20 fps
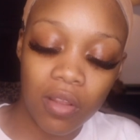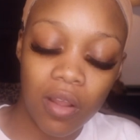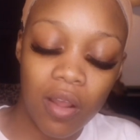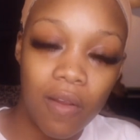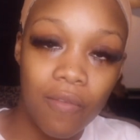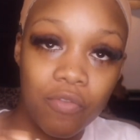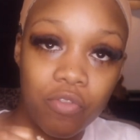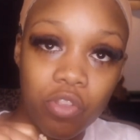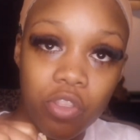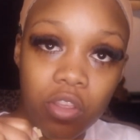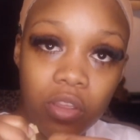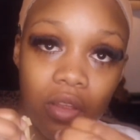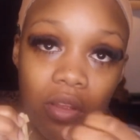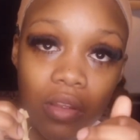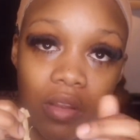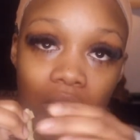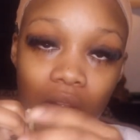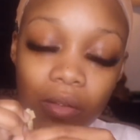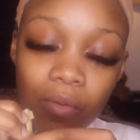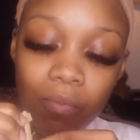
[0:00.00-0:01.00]
of
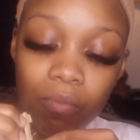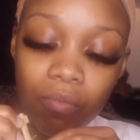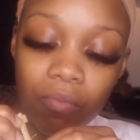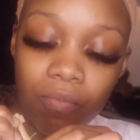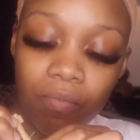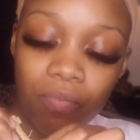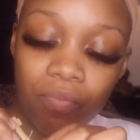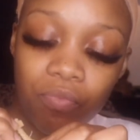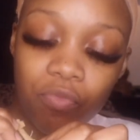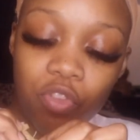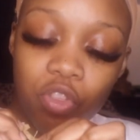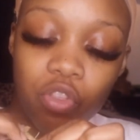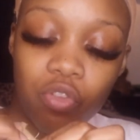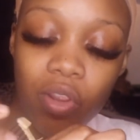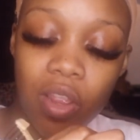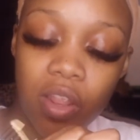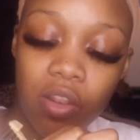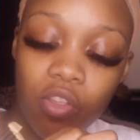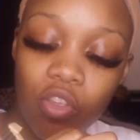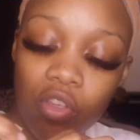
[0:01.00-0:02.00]
the
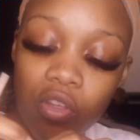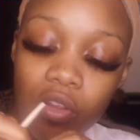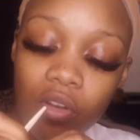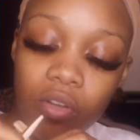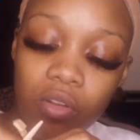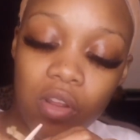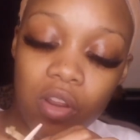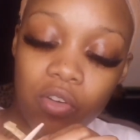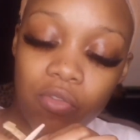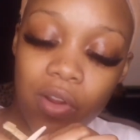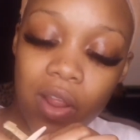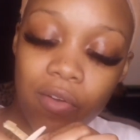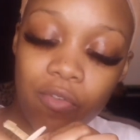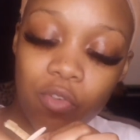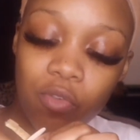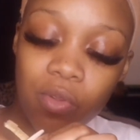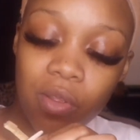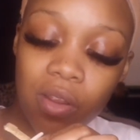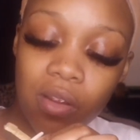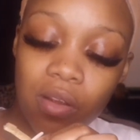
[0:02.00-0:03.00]
thread should
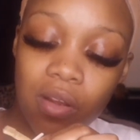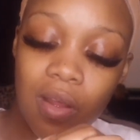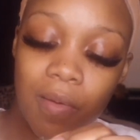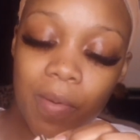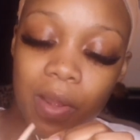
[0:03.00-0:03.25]
unravel and come